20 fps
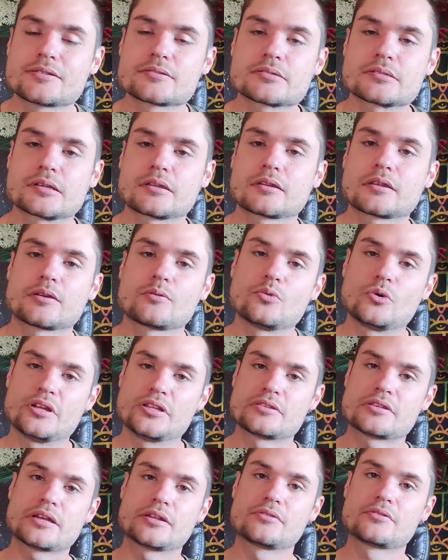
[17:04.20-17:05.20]
in something, we
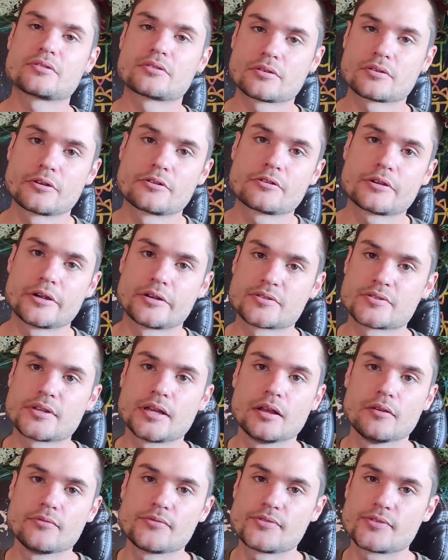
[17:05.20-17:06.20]
tend to turn to
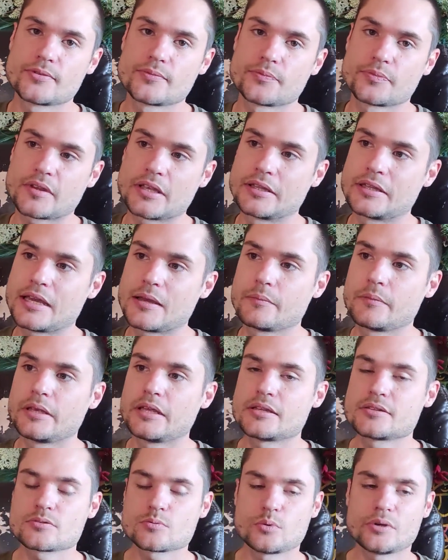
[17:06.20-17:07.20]
ourselves. And that
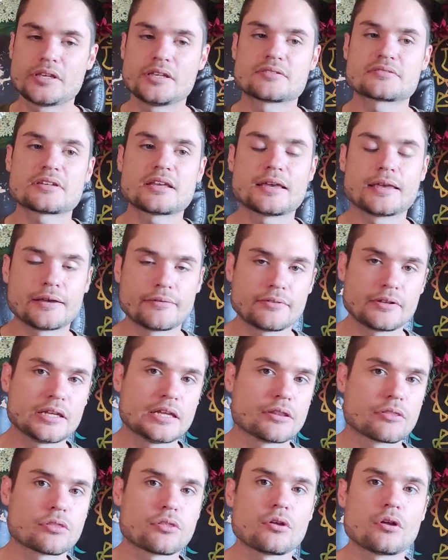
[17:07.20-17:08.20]
means we stay heavily
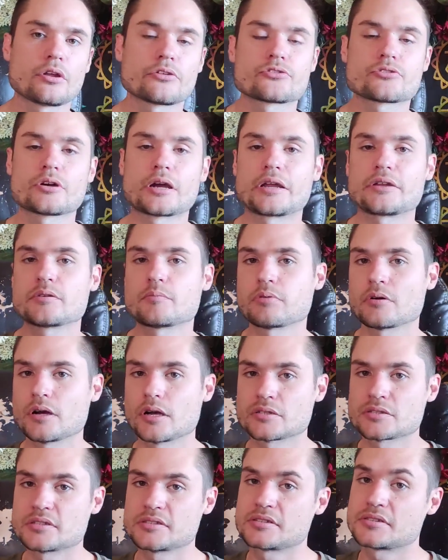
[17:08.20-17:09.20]
in thought, trying to
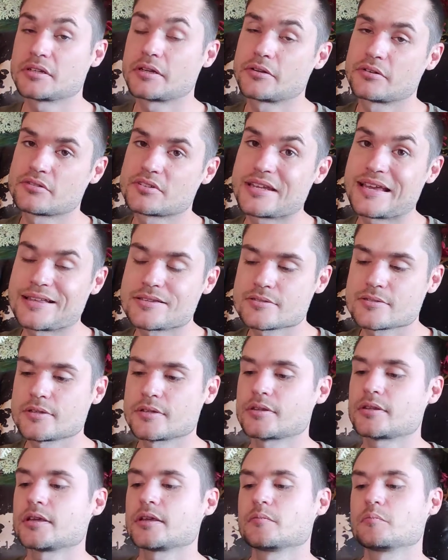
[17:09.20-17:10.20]
process and understand
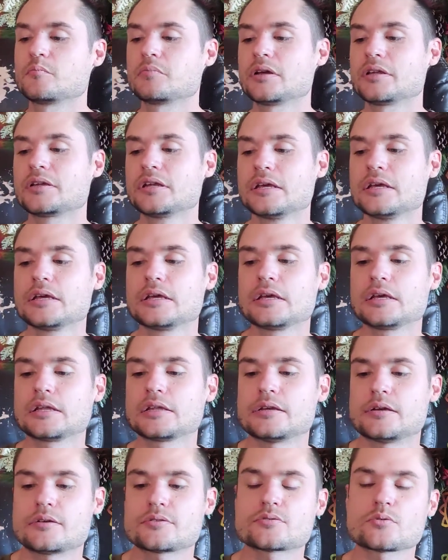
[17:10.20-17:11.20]
something. But
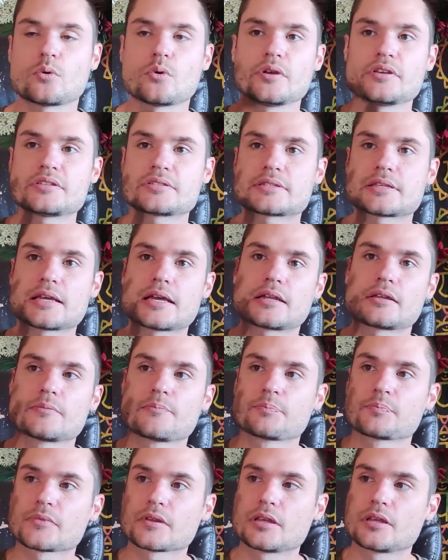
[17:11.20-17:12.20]
there's always that
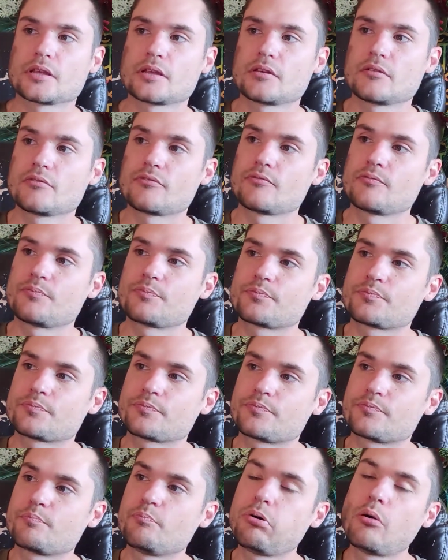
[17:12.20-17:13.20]

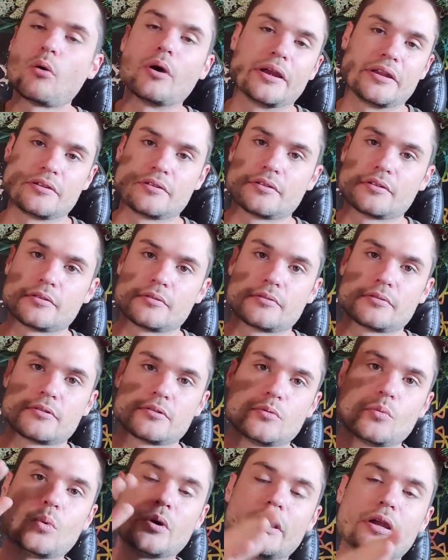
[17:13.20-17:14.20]
point
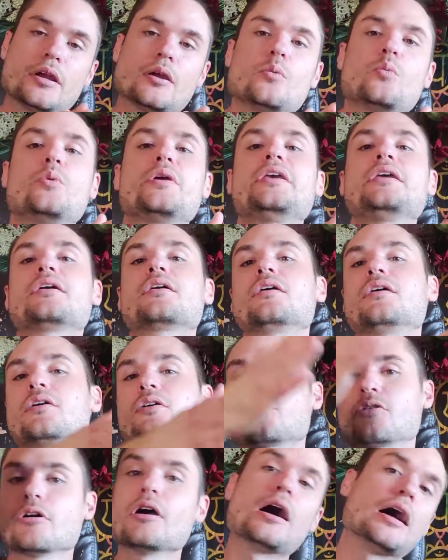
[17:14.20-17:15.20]
where we can
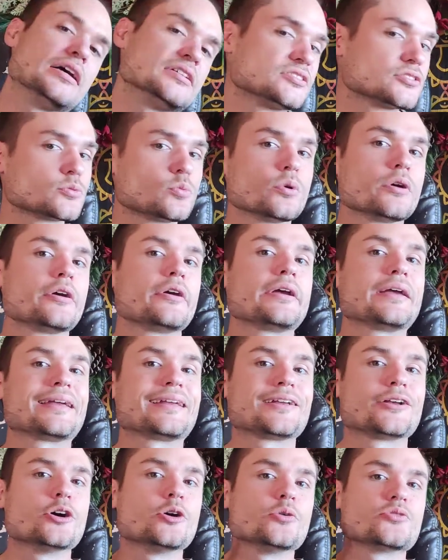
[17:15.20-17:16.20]
cross, where
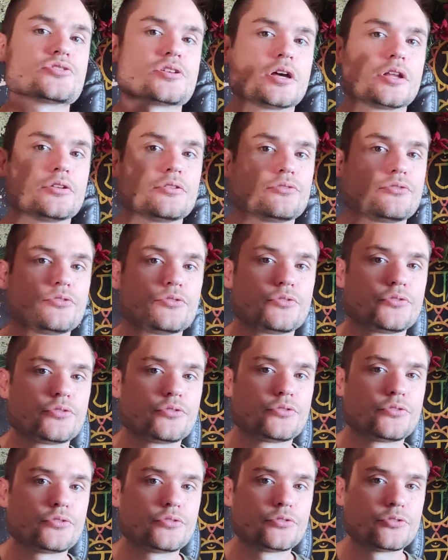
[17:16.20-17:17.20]
it goes on
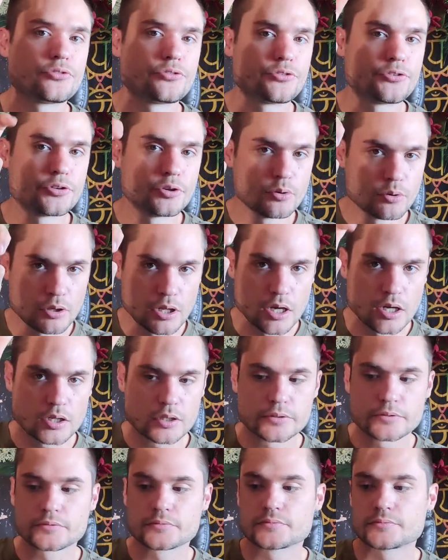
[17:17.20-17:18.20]
too long,
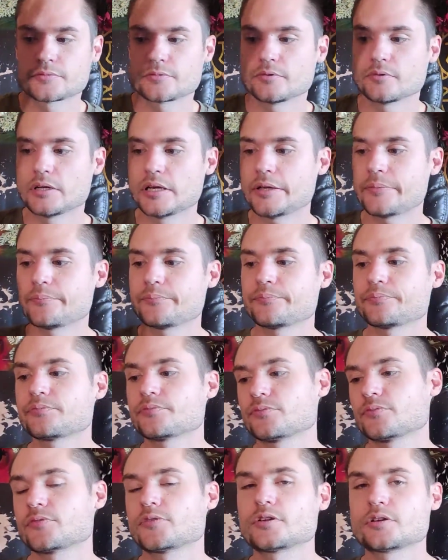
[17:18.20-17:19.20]
right?
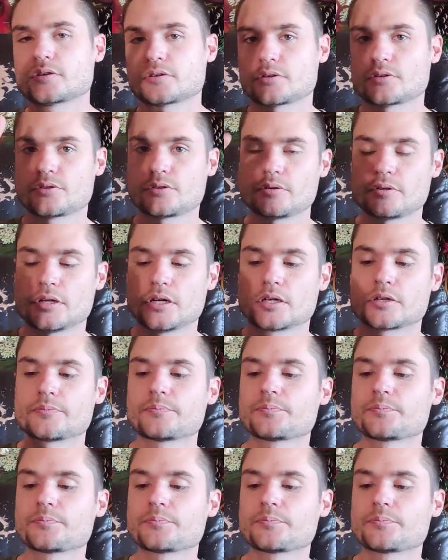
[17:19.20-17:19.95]
Huh.